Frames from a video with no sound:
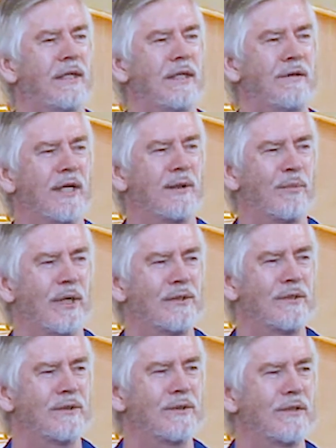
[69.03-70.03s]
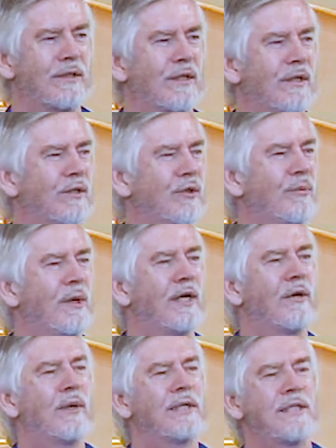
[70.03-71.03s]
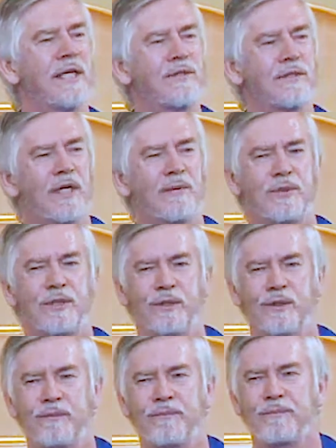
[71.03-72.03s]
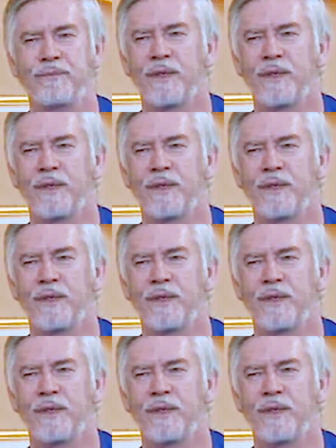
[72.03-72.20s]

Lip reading: in that presence. No matter what tests come to you,